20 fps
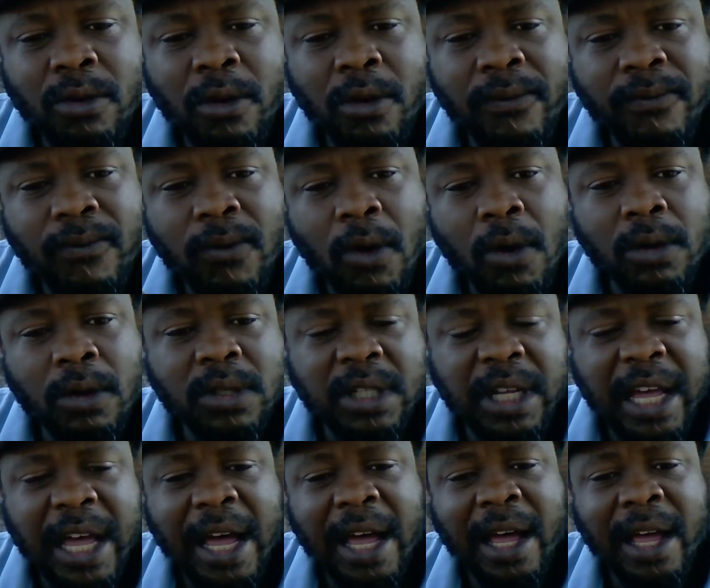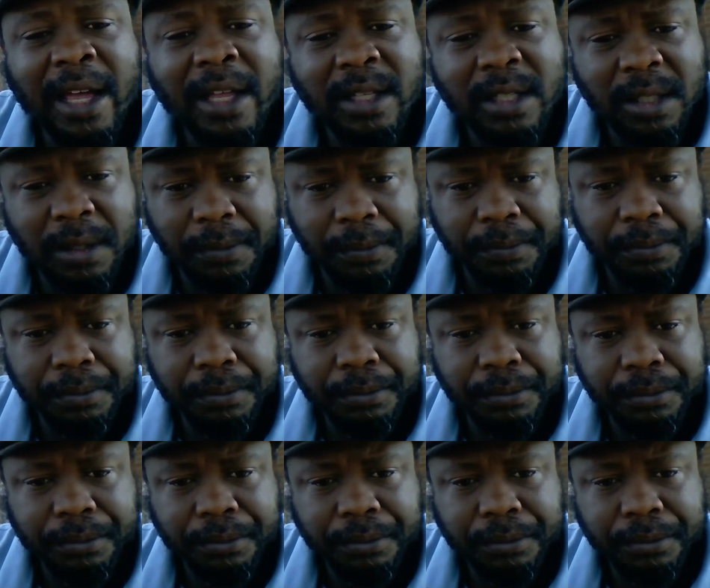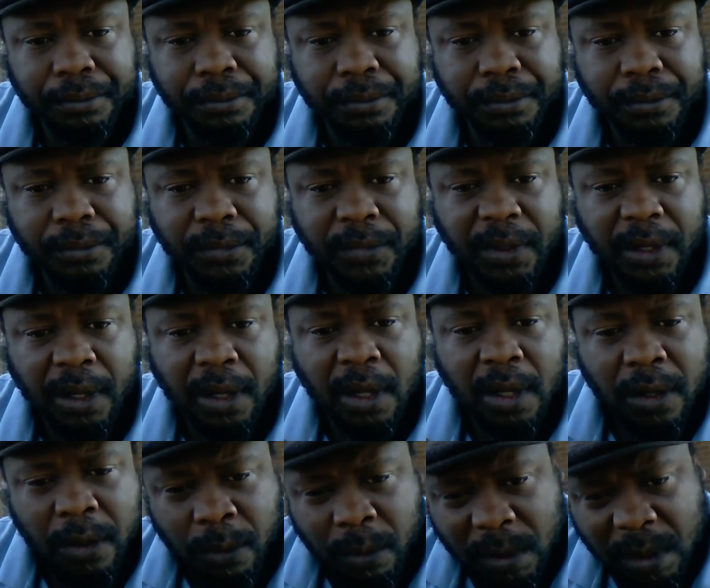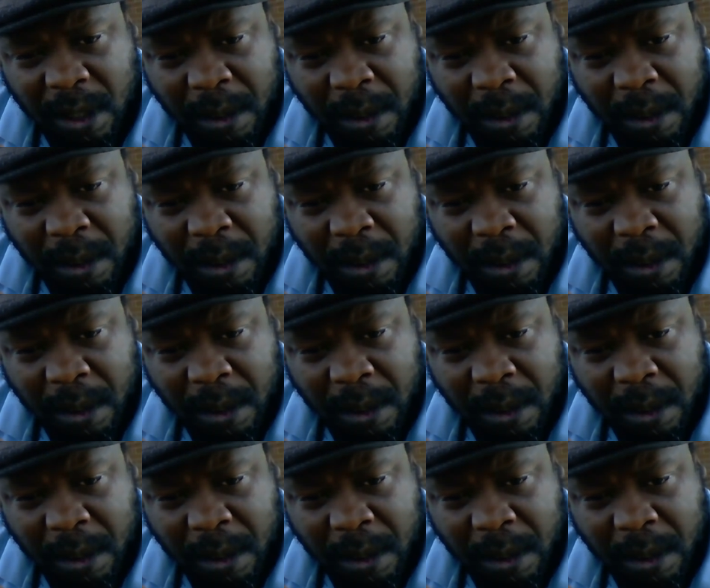on false gods. You was